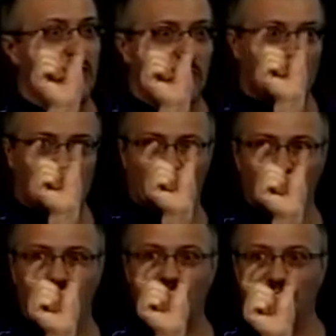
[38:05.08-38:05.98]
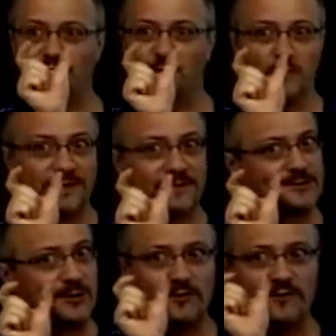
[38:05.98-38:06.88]
that critical period of weed
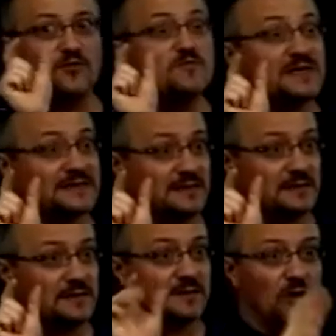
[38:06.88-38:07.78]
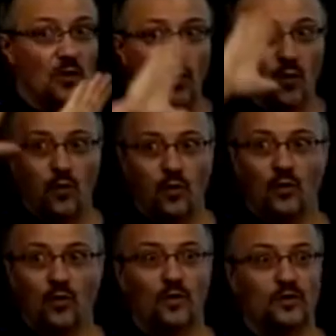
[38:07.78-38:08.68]
control, if you miss it,
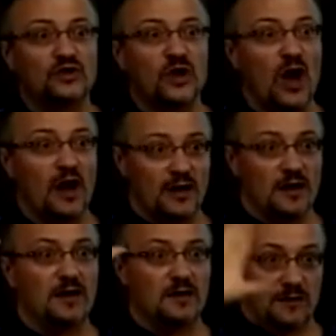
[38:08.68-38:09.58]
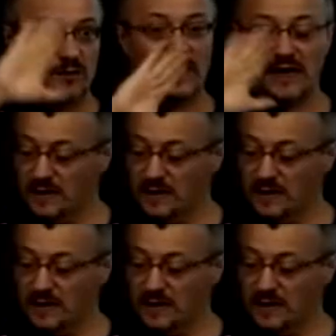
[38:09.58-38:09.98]
it's gone. Okay,